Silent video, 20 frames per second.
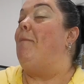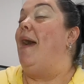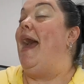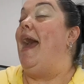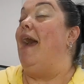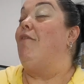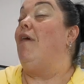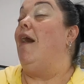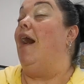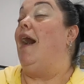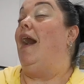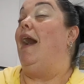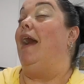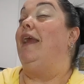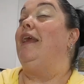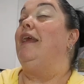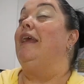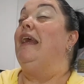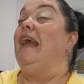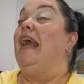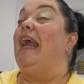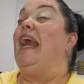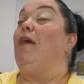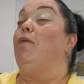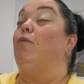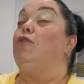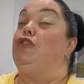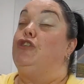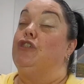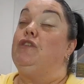a bare eye,
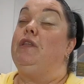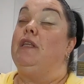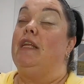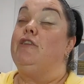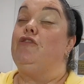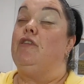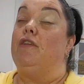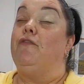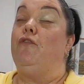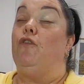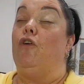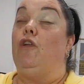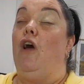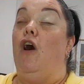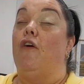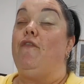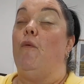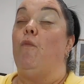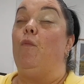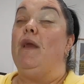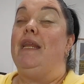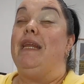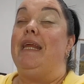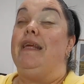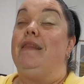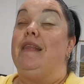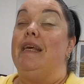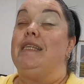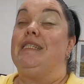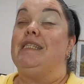it would just literally fall off, and we
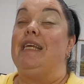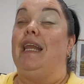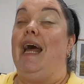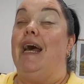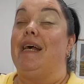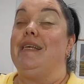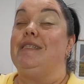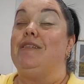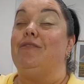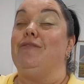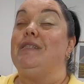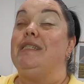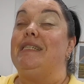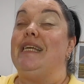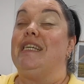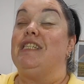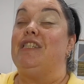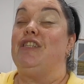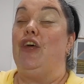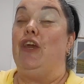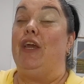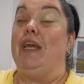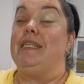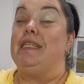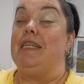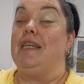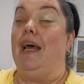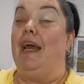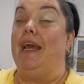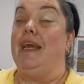need this to last till
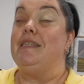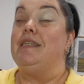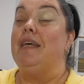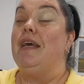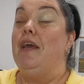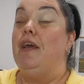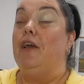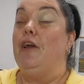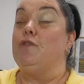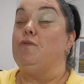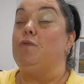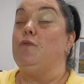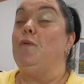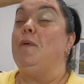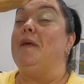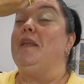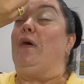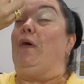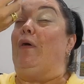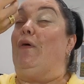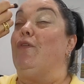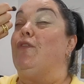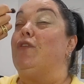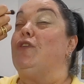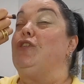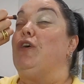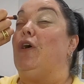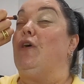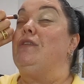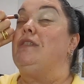6:30 tonight because we're doing all
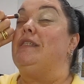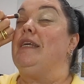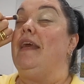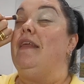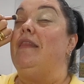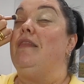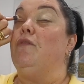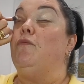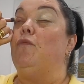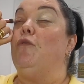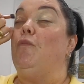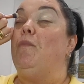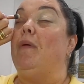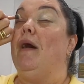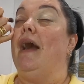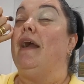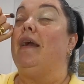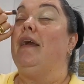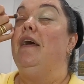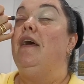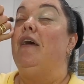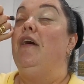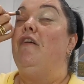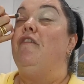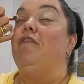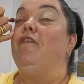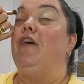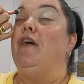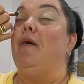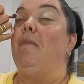the shots in the Woolpack
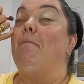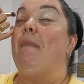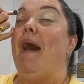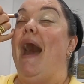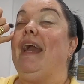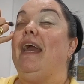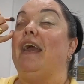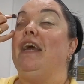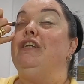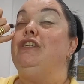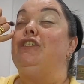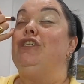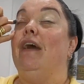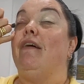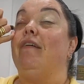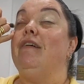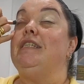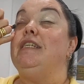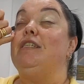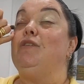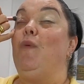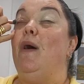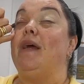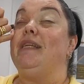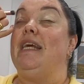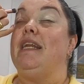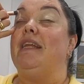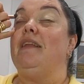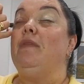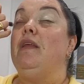for Mac and Charity's
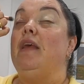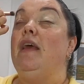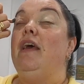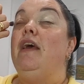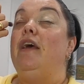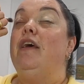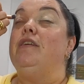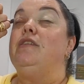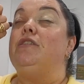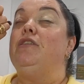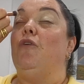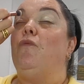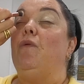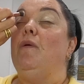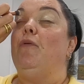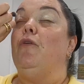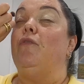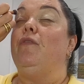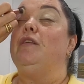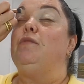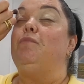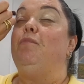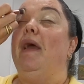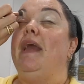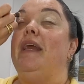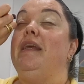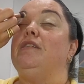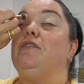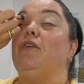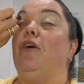wedding. So we put this
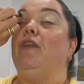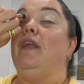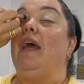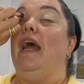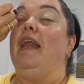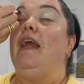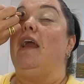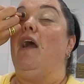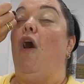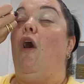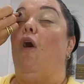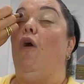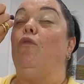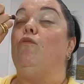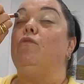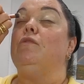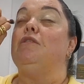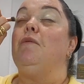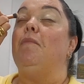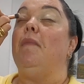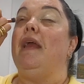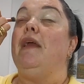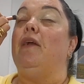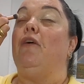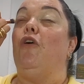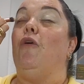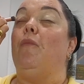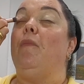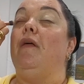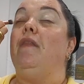base on and it holds the
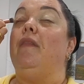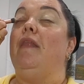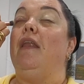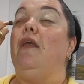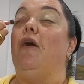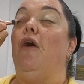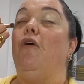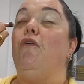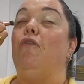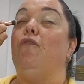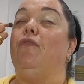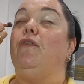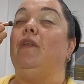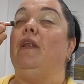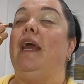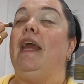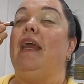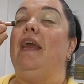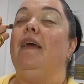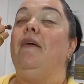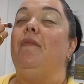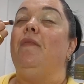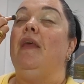makeup and then hopefully